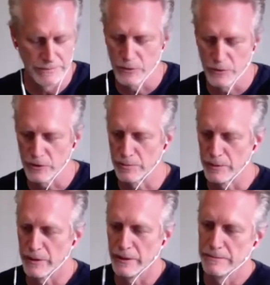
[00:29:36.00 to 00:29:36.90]
which is well
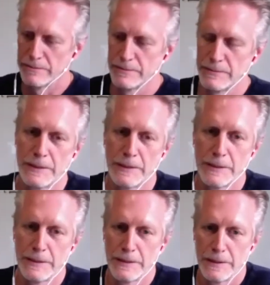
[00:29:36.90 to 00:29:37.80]
brilliant thank you,
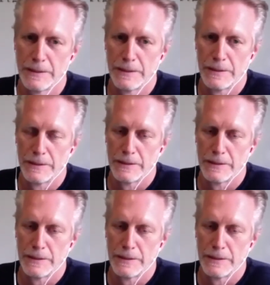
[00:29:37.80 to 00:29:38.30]
but I mean,